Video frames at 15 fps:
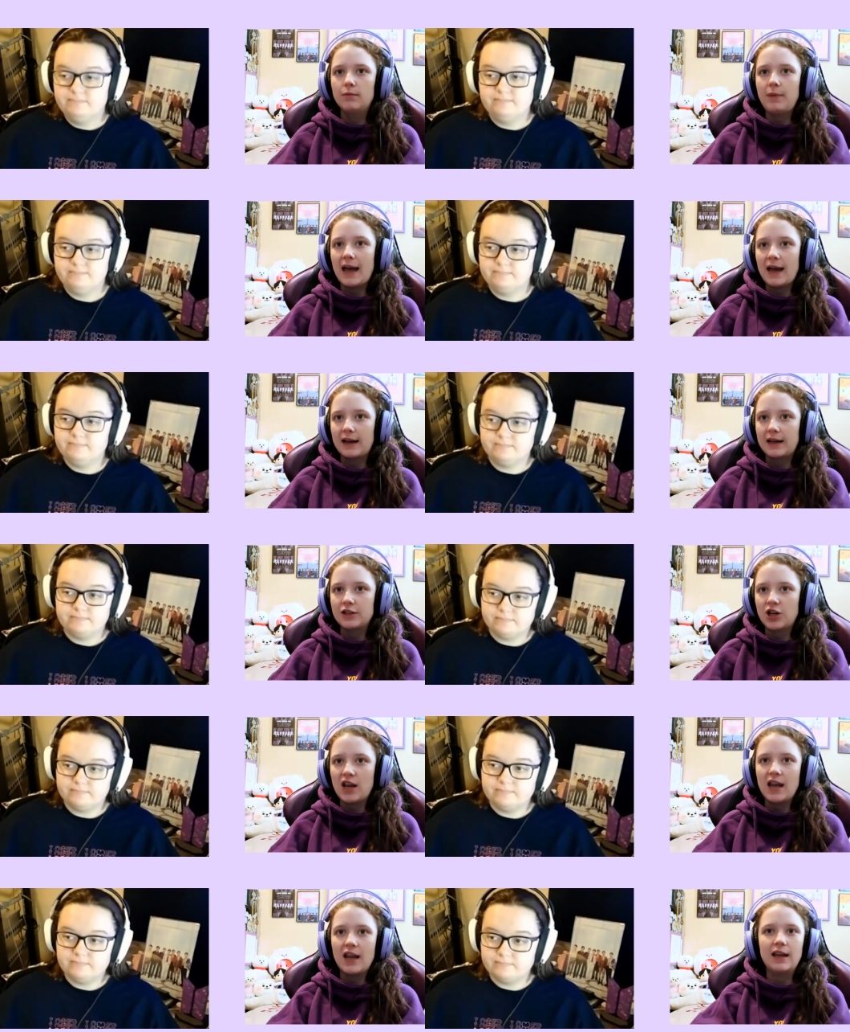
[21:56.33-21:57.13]

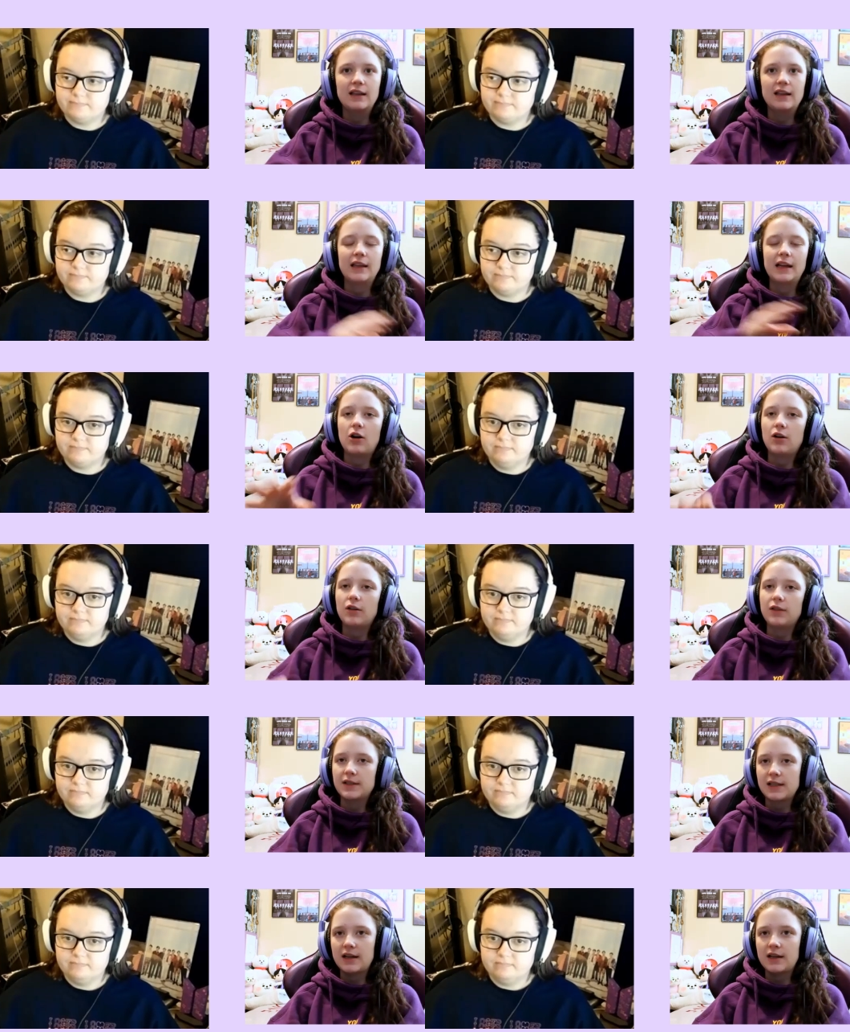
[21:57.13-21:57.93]
Speaker 1: packaging and like all
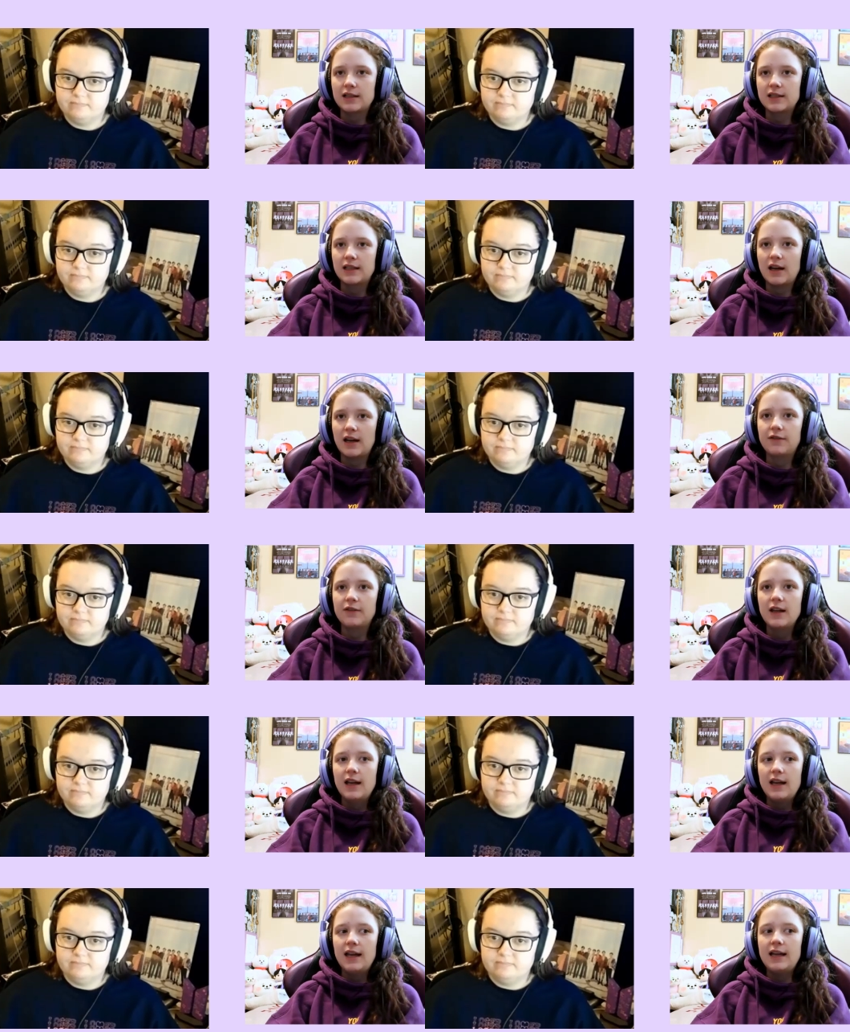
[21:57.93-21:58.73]
this kind of stuff
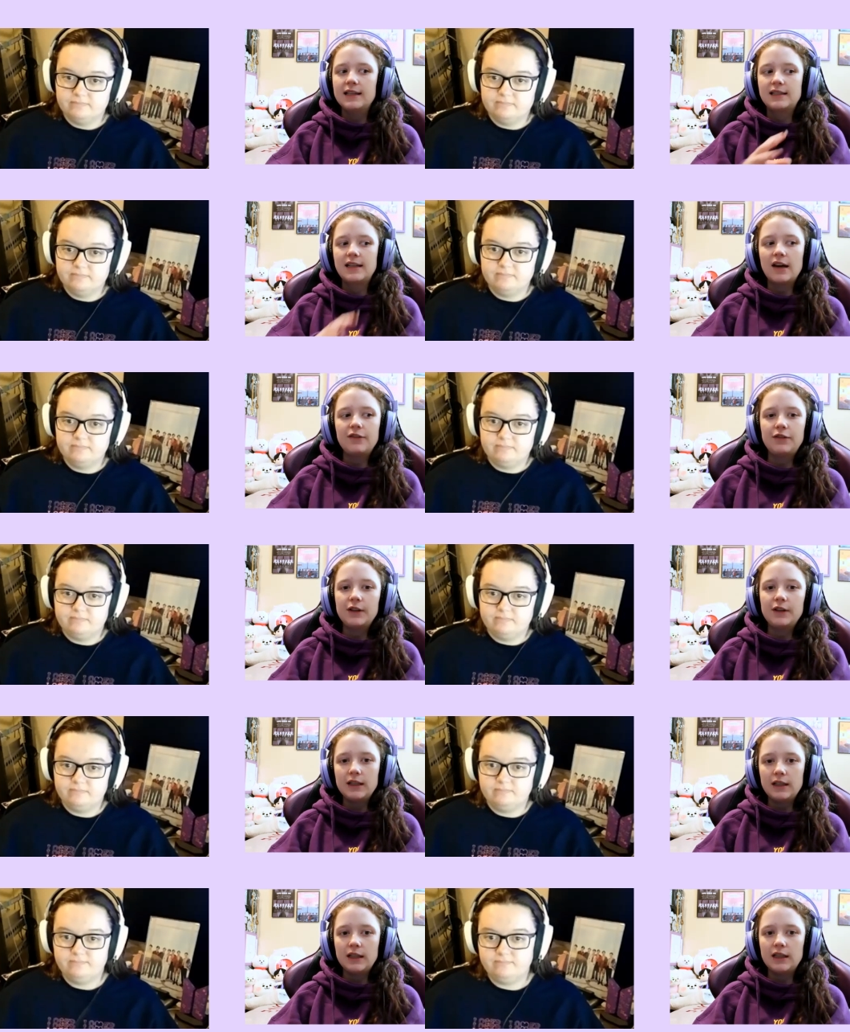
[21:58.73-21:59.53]
it's
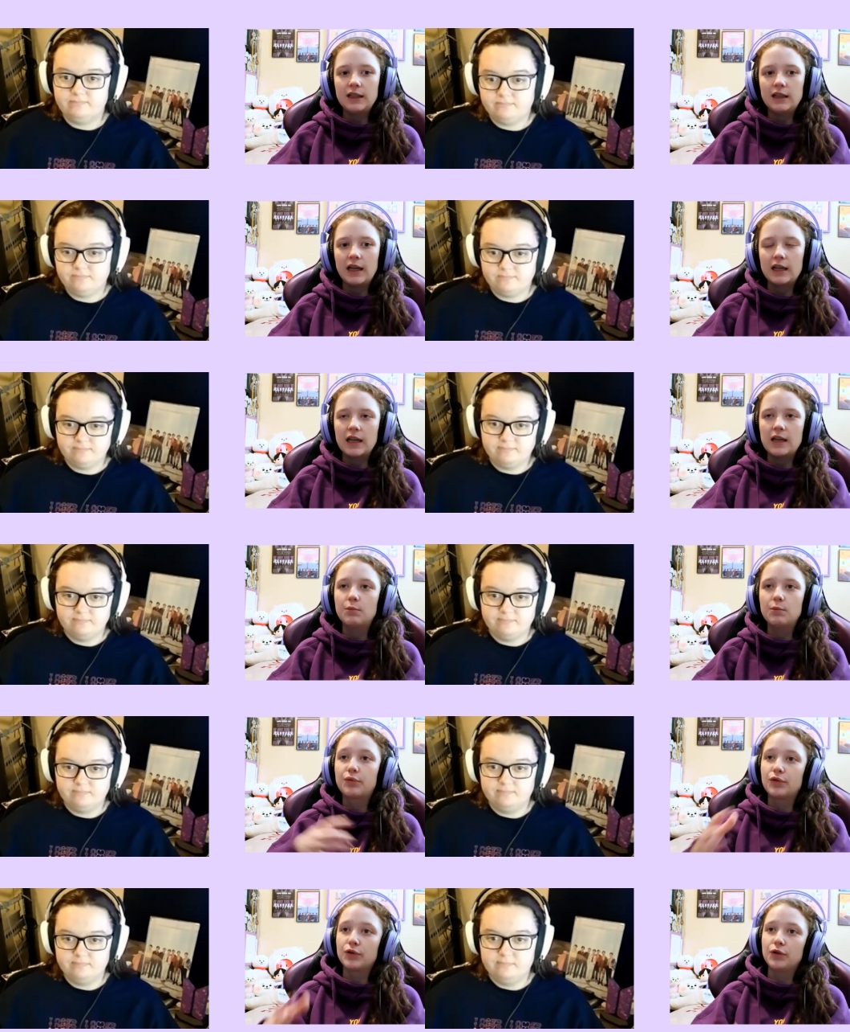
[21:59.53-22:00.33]
definitely like
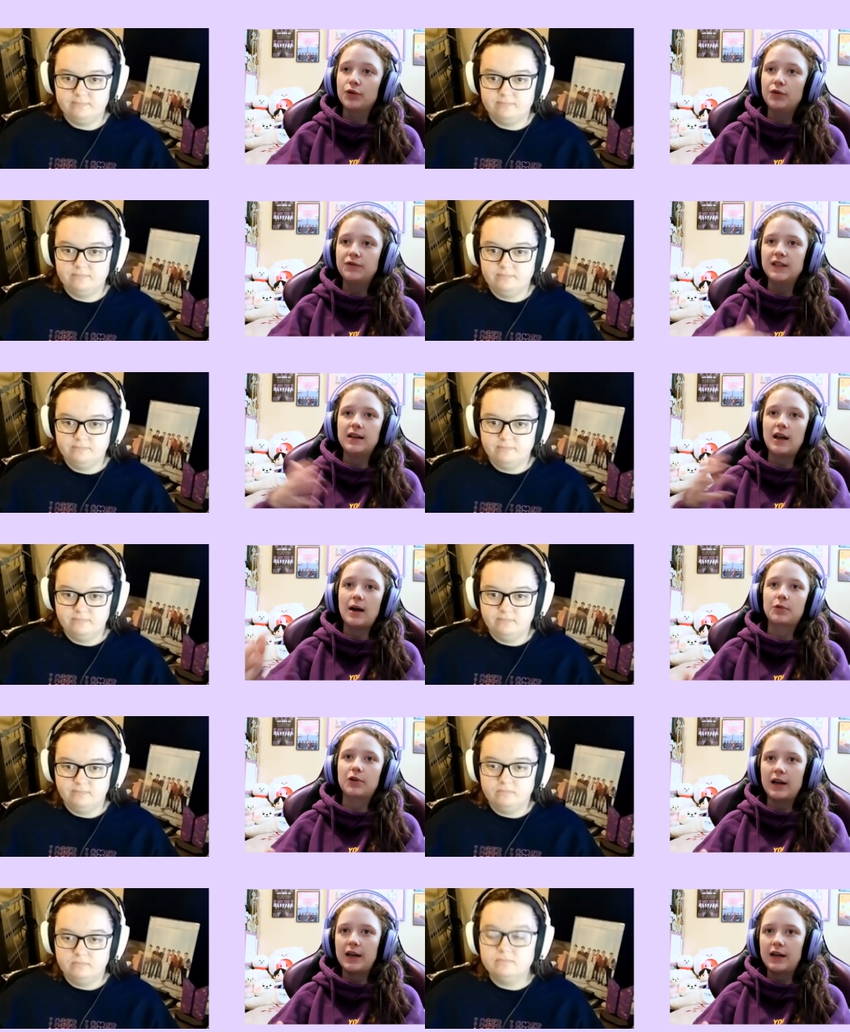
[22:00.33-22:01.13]
improved and
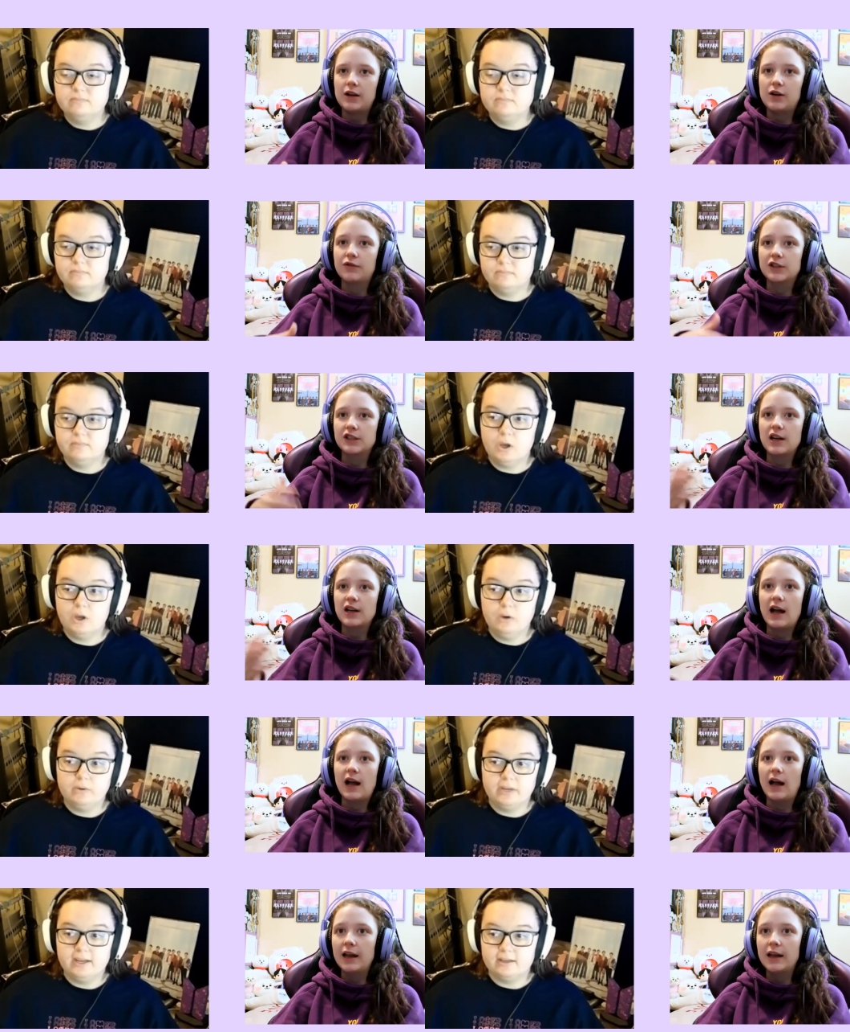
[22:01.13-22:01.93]
upgraded over time oh,
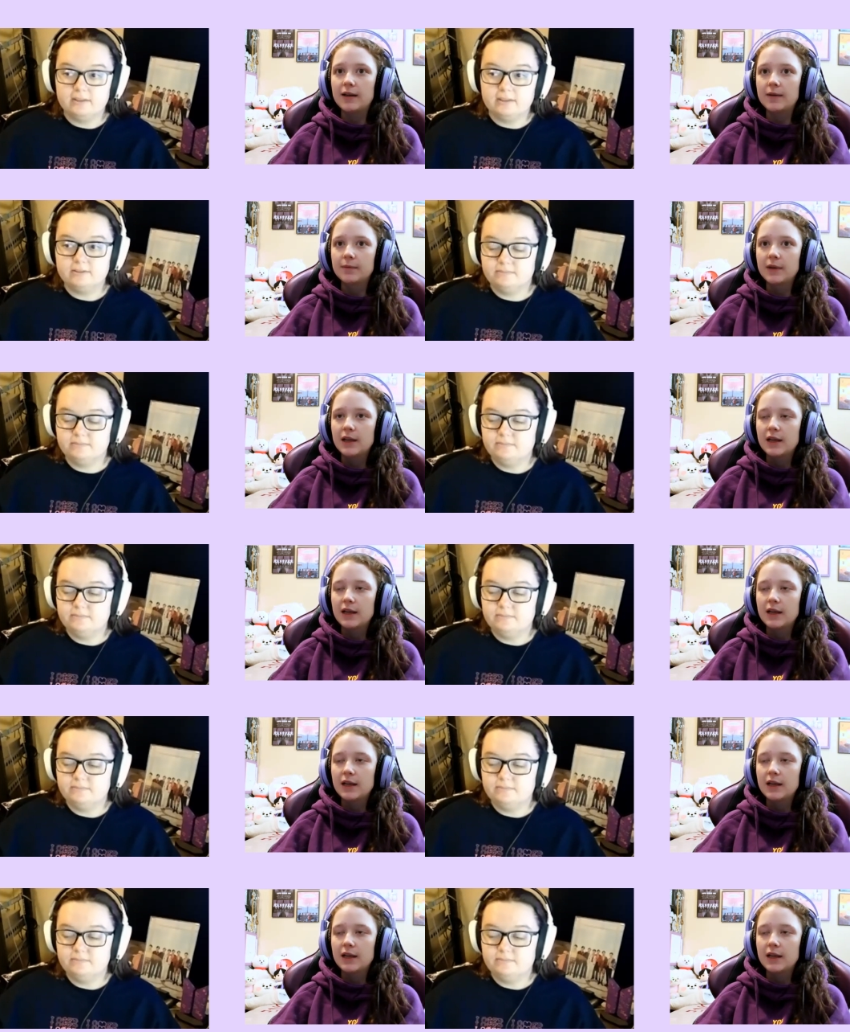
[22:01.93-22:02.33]
yeah.